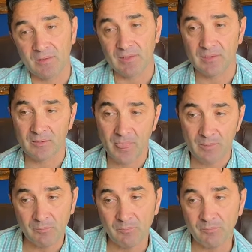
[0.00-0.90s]

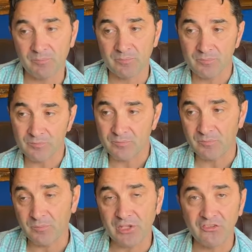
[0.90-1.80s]
um,
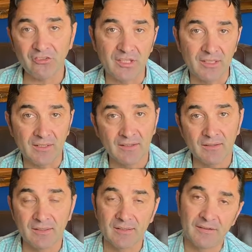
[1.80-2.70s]
see
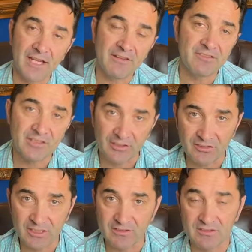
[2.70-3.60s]
uh,
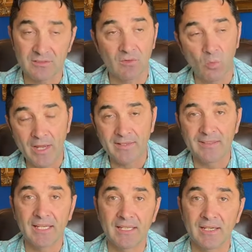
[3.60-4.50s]
F-16s
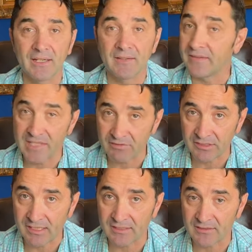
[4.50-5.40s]
when they uh,
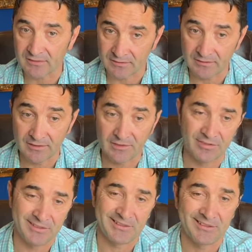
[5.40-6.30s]
never get uh,
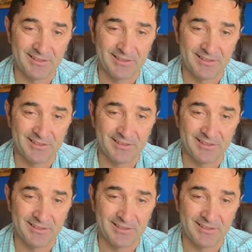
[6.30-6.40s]
delivered.